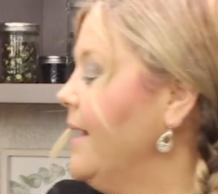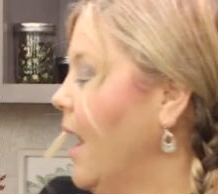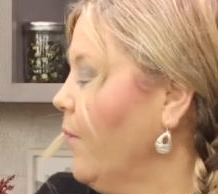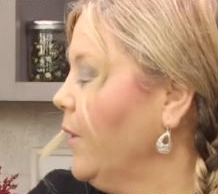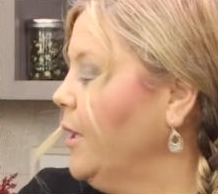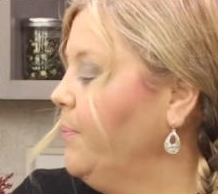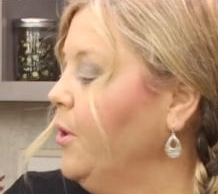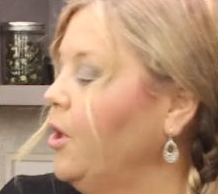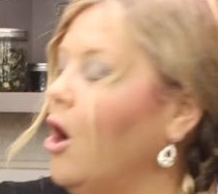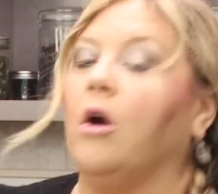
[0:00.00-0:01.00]
Now we're gonna
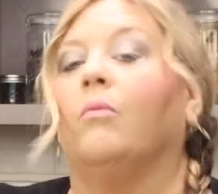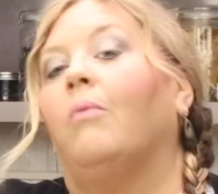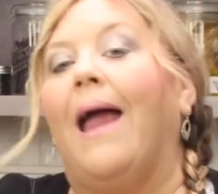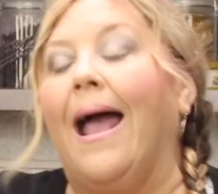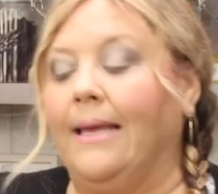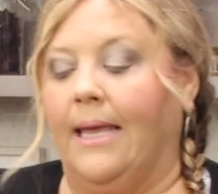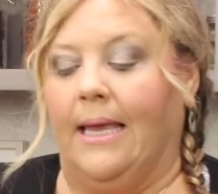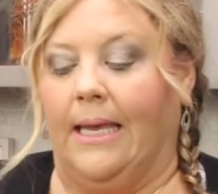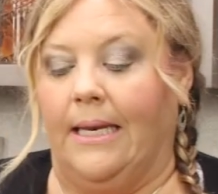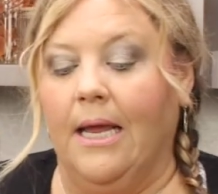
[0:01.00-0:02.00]
put our rack
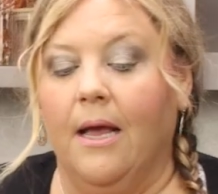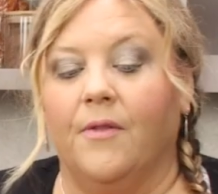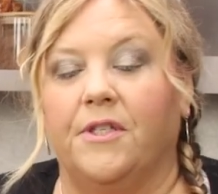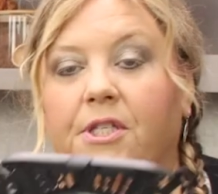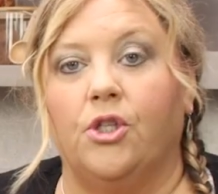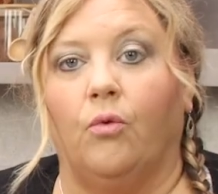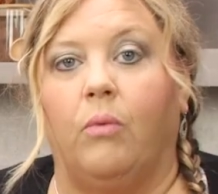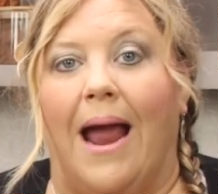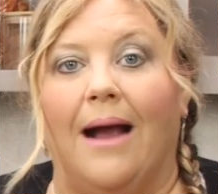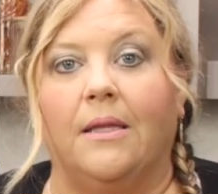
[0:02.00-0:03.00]
in. This is the
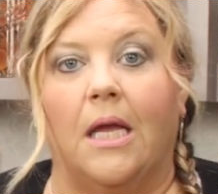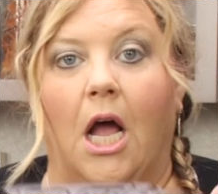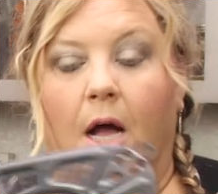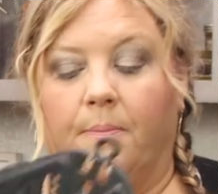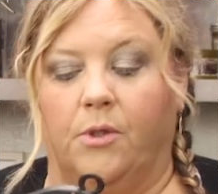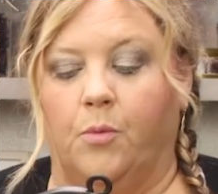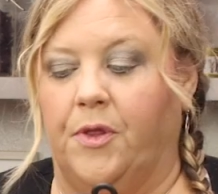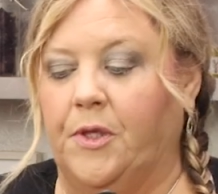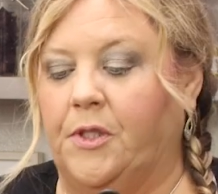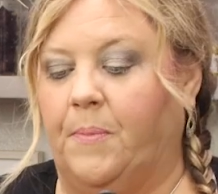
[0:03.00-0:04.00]
rack that comes
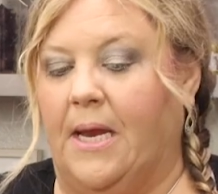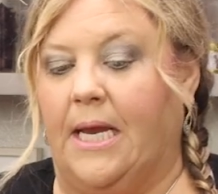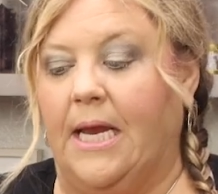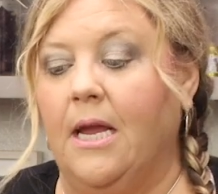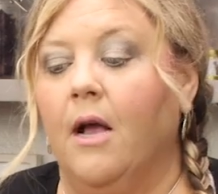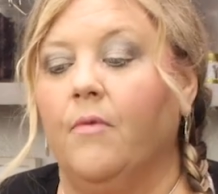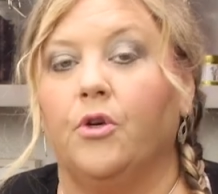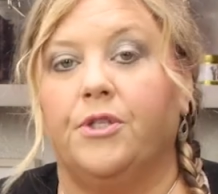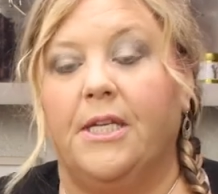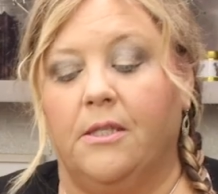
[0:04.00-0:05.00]
with the Speedi.
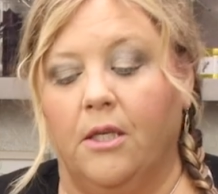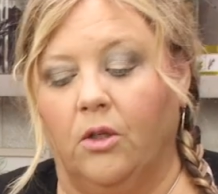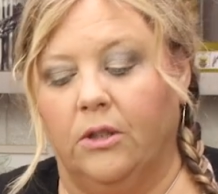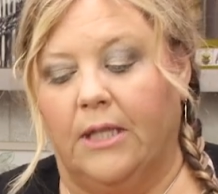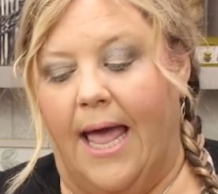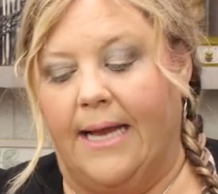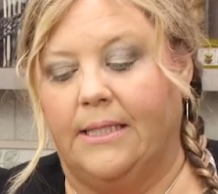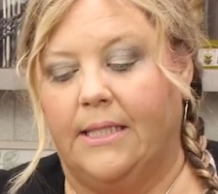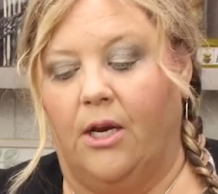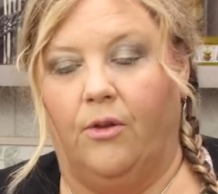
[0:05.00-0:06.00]
There's these little
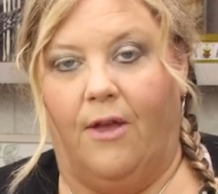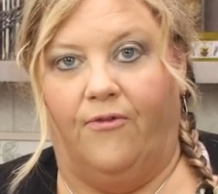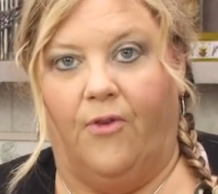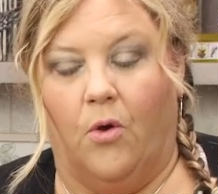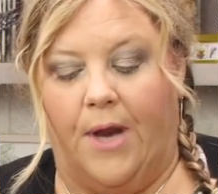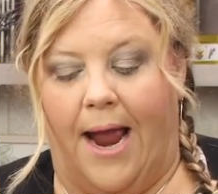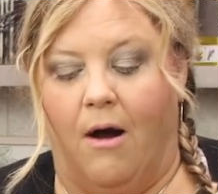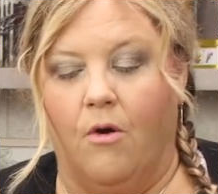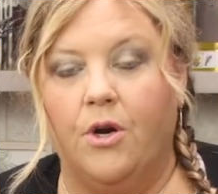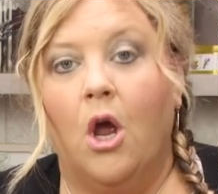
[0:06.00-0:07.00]
legs here that fold
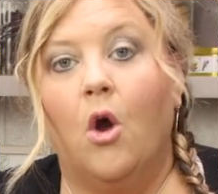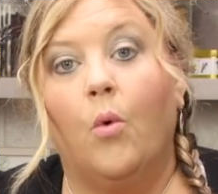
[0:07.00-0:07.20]
out.